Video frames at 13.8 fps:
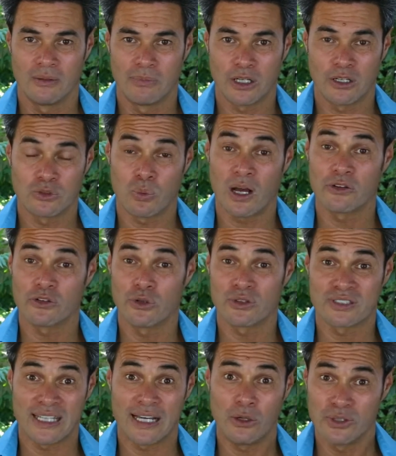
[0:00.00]
Because while your
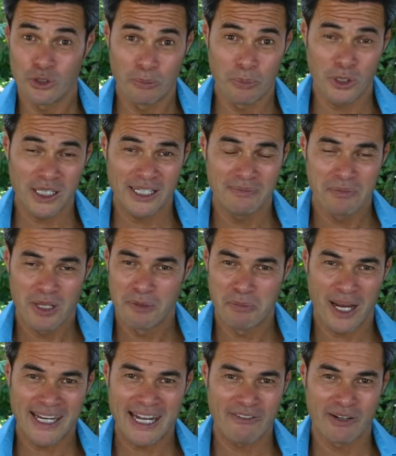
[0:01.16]
cell in your body
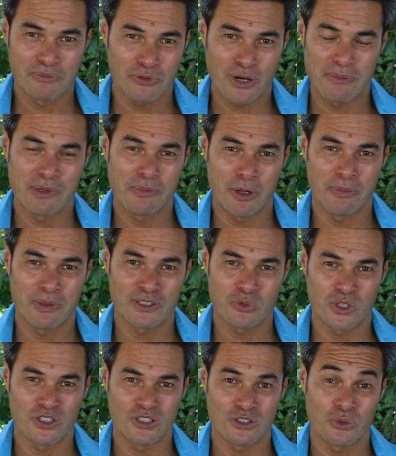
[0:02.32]
might have a primary purpose,
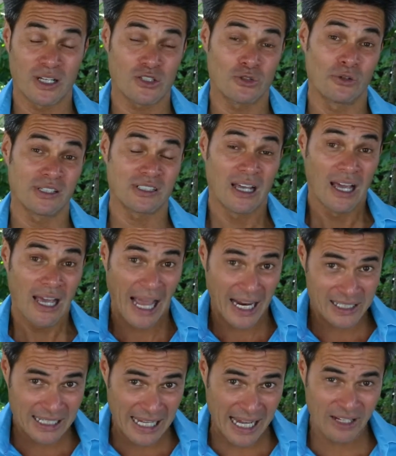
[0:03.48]
which is to make sure it's
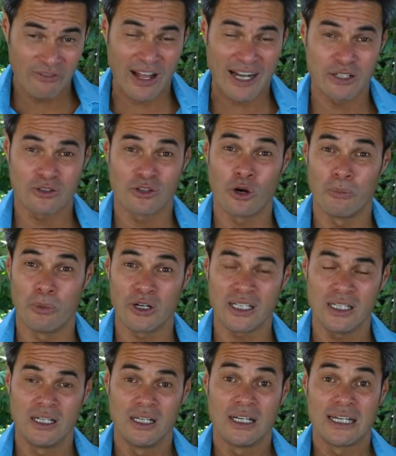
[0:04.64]
actually adding value to the whole
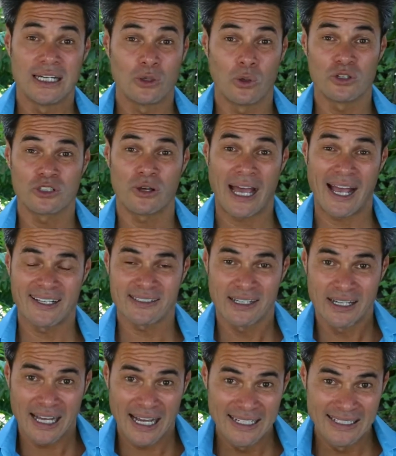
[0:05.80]
body, it also has
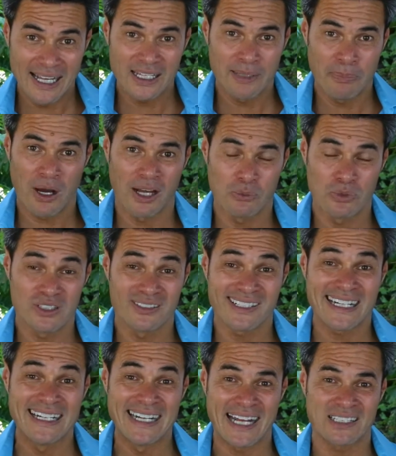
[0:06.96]
another part, which is a
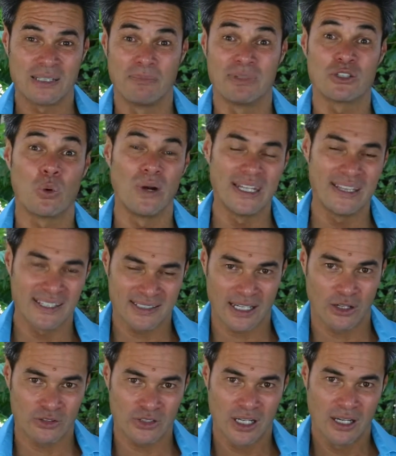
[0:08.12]
connector between the
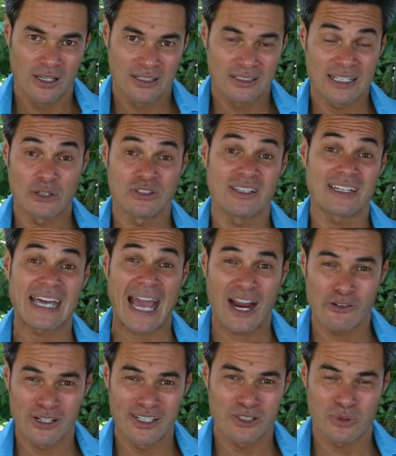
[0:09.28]
cells. Cells are the
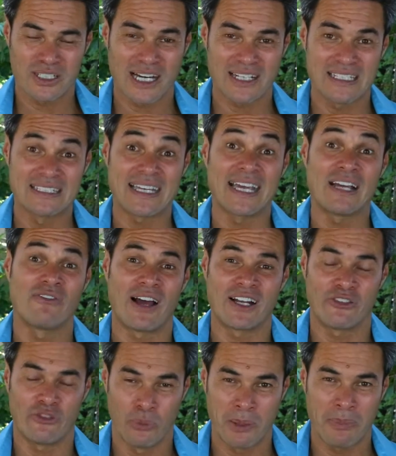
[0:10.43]
carriers which actually take value
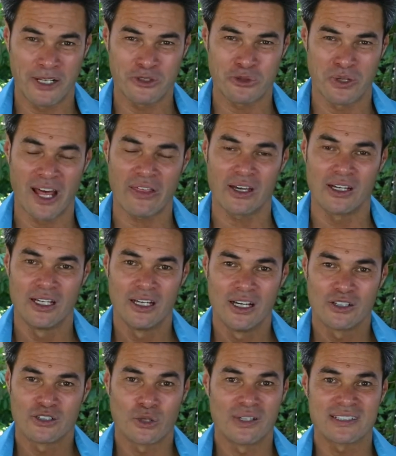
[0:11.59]
from one place to another.
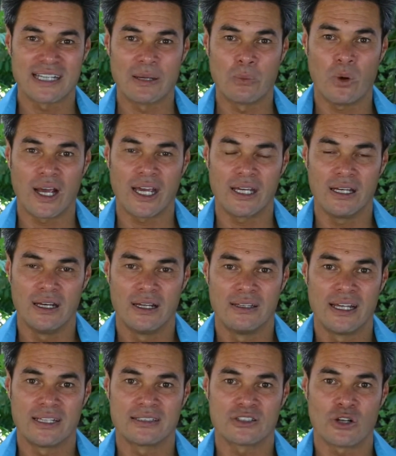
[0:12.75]
So in the same way,
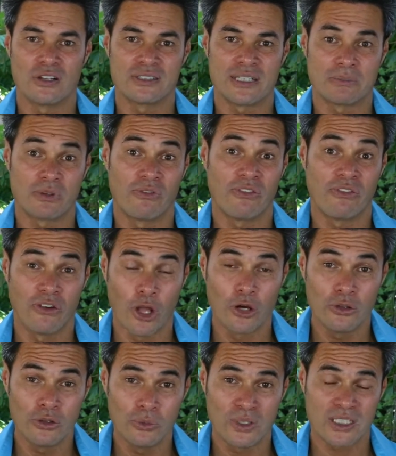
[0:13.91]
there's this concept of
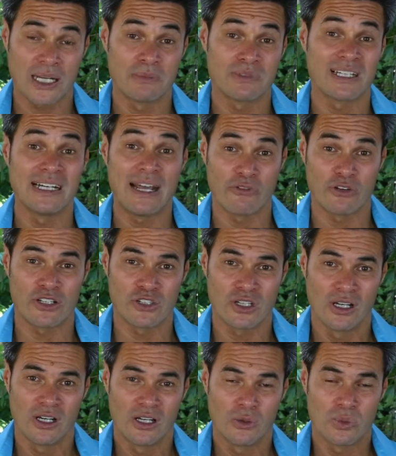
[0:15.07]
flow, which comes to leverage,
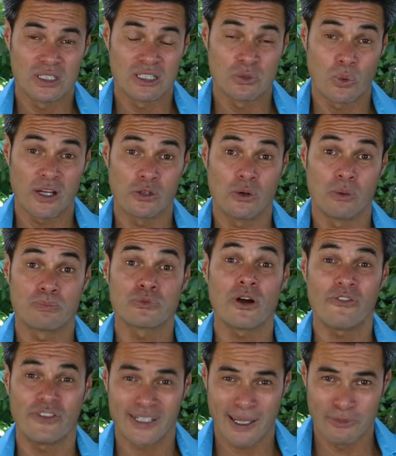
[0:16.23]
which is where your
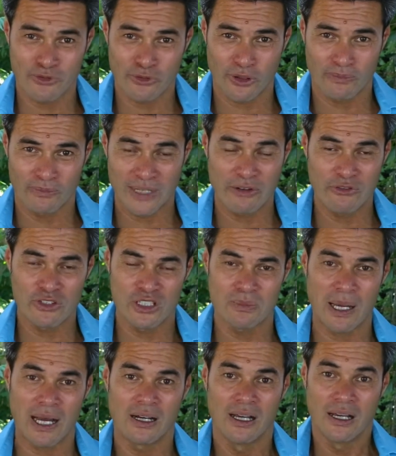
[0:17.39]
profit comes from. Leverage is
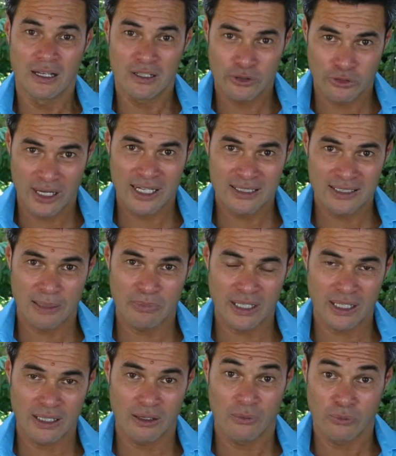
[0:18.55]
about creating
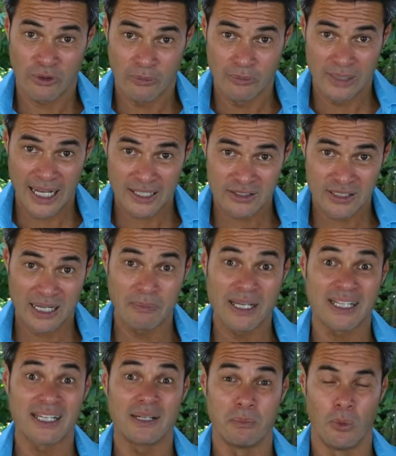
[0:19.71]
something from less and
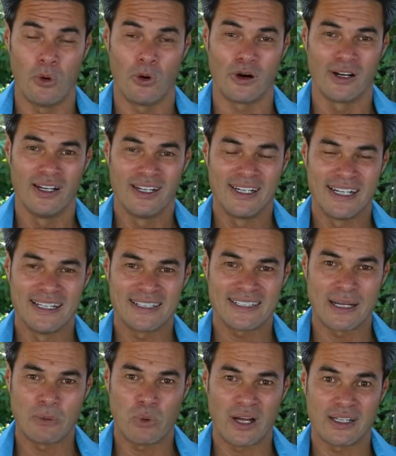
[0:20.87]
making it more. In the
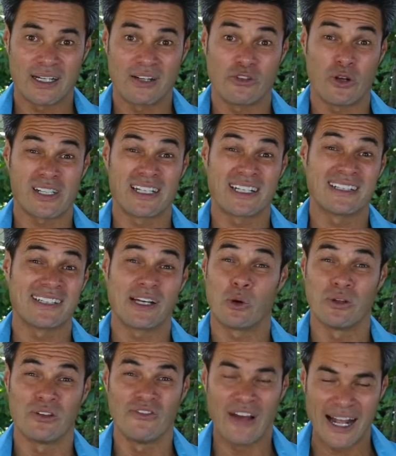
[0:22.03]
same way that if you actually can take all
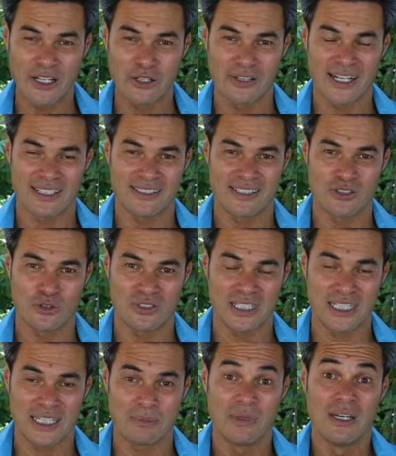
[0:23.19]
the value that exists in your
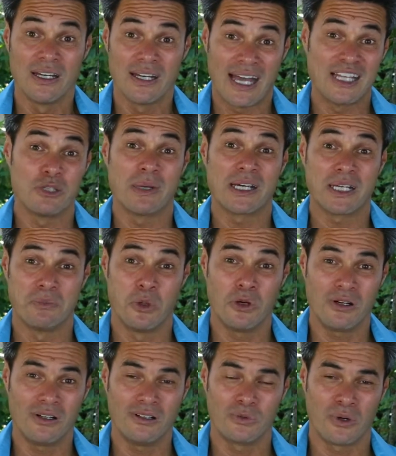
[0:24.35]
team and you make it
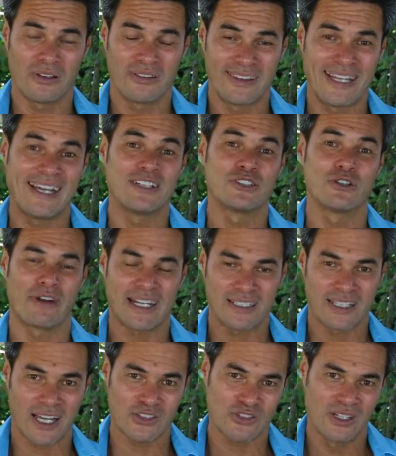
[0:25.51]
more, well, there's your
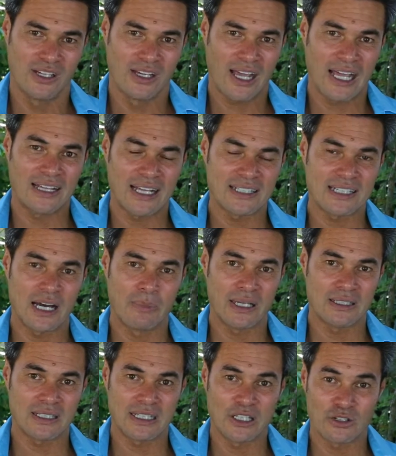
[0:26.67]
excess. And that's how
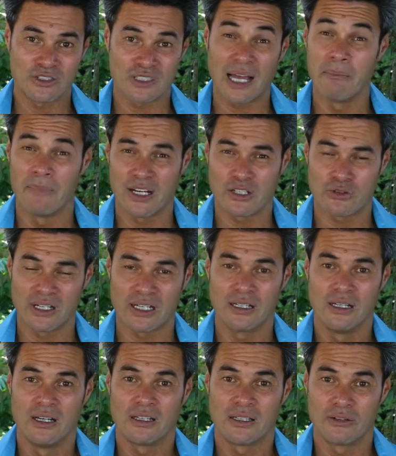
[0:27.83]
basically you can start measuring
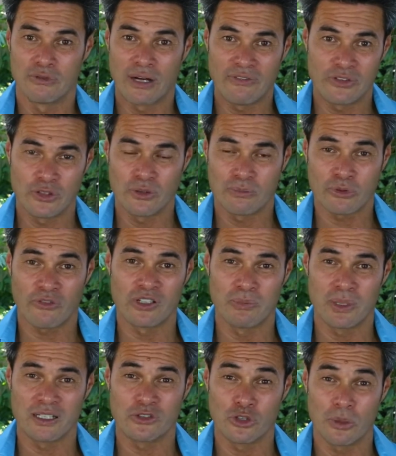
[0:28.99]
the revenue and
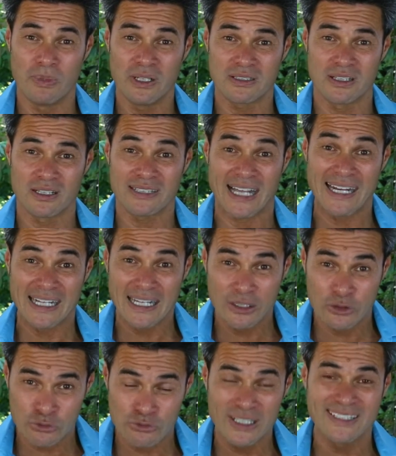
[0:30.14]
profitability in your business and
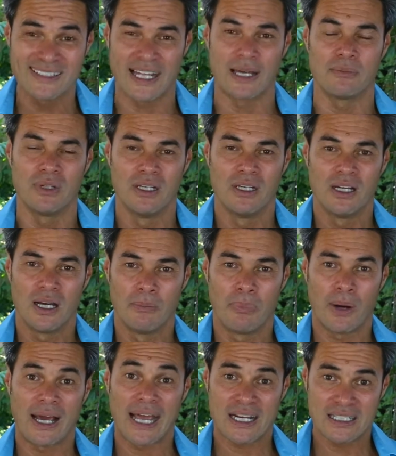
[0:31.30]
increase them
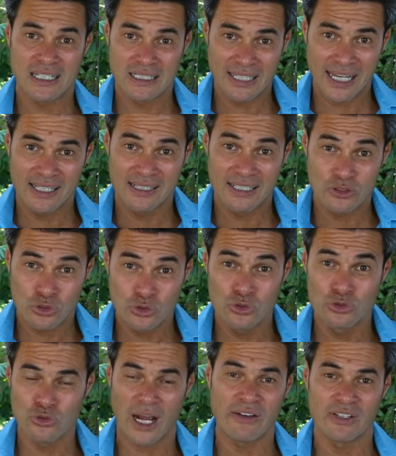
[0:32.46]
by actually taking these 2
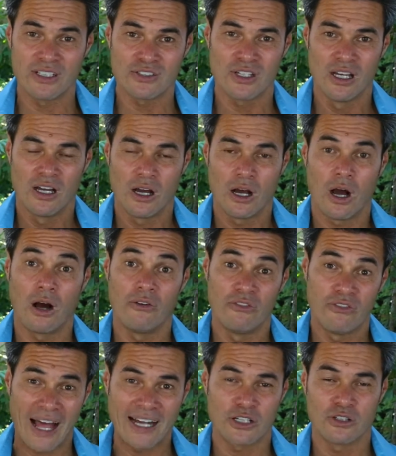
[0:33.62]
drivers of
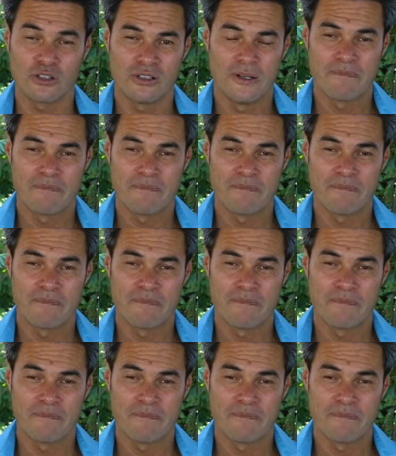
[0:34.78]
value